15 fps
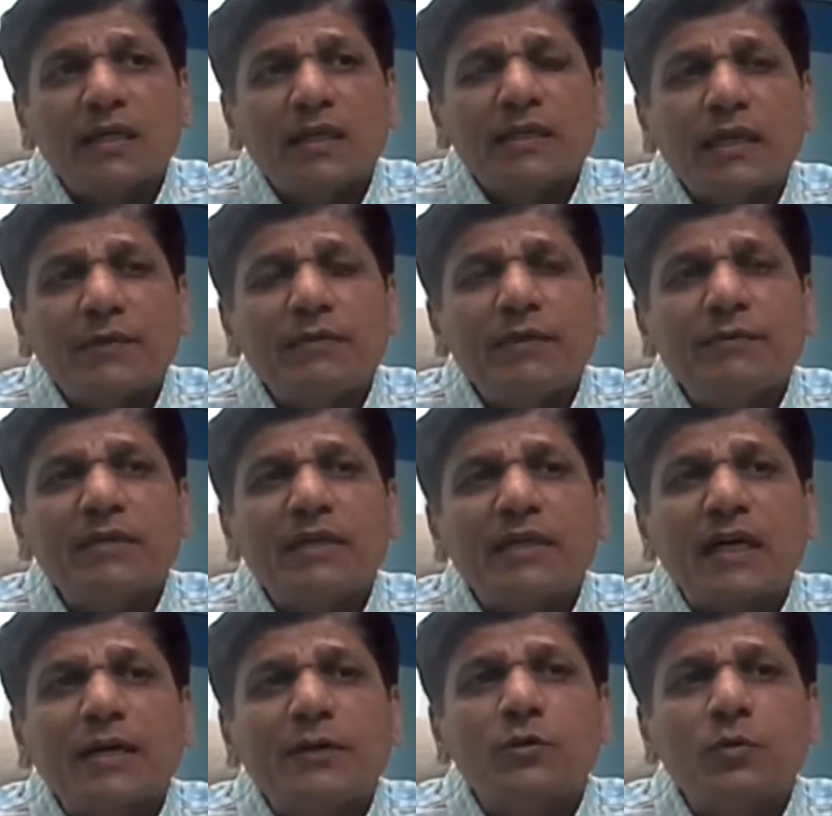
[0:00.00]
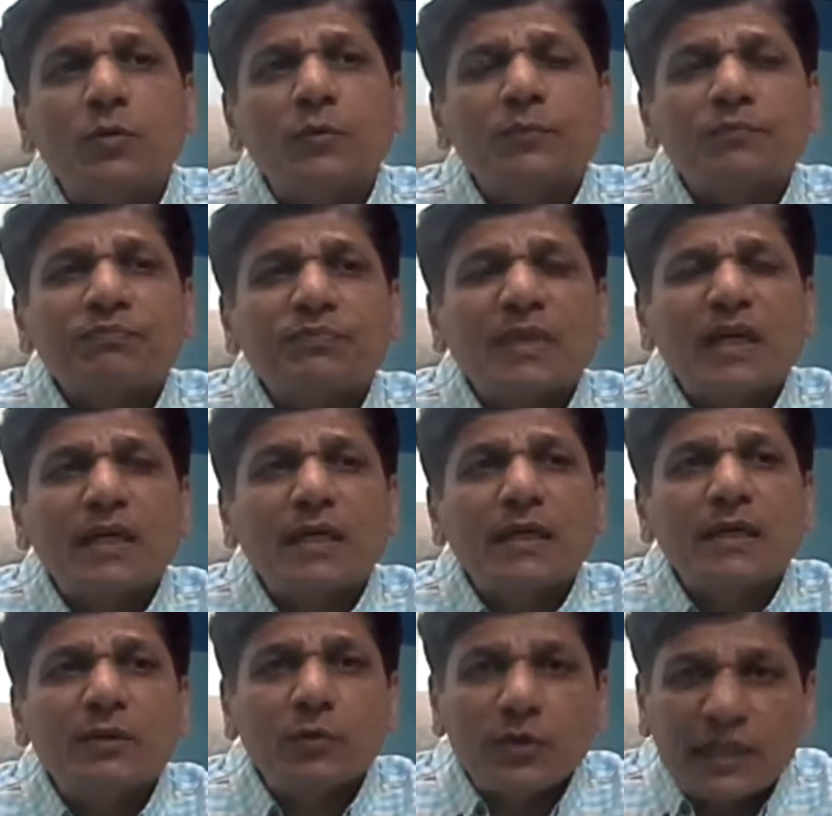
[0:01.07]
That when we try to
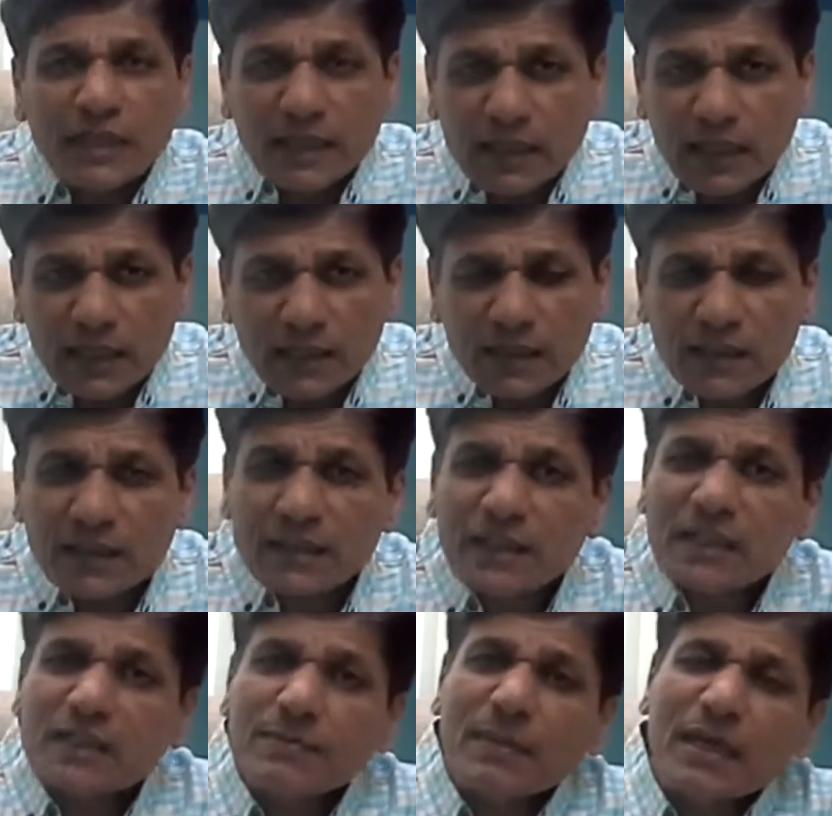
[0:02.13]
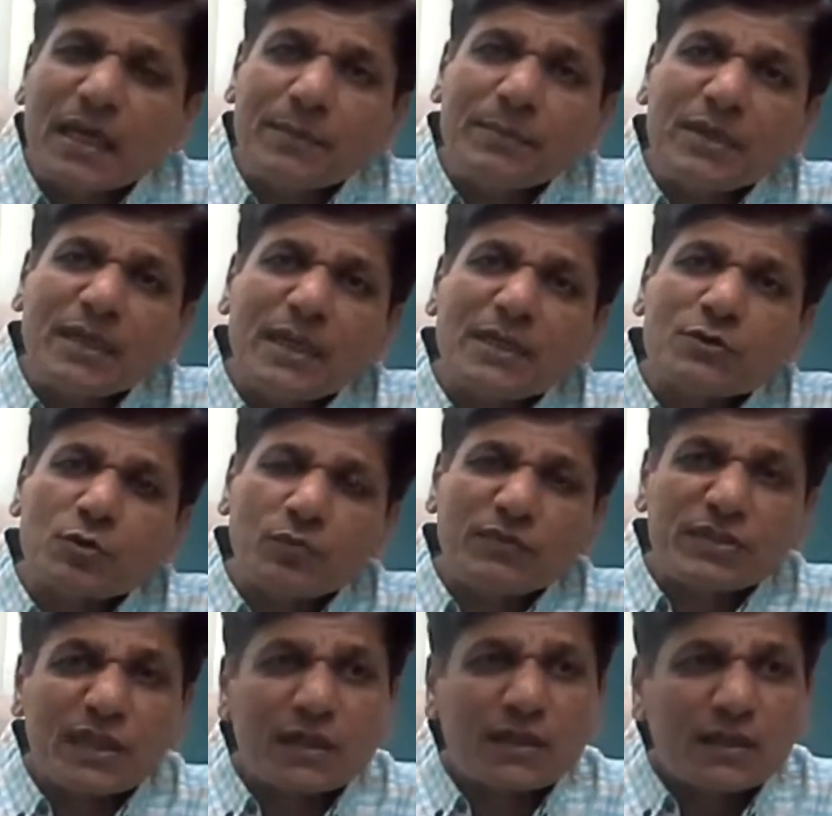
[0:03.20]
declutter these MEAs,
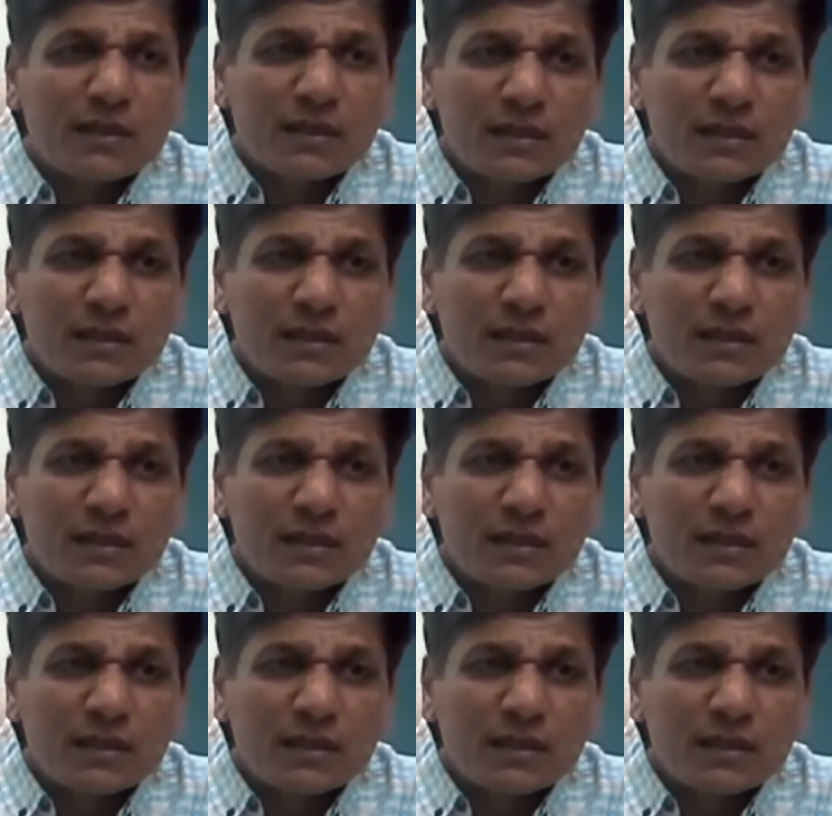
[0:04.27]
which are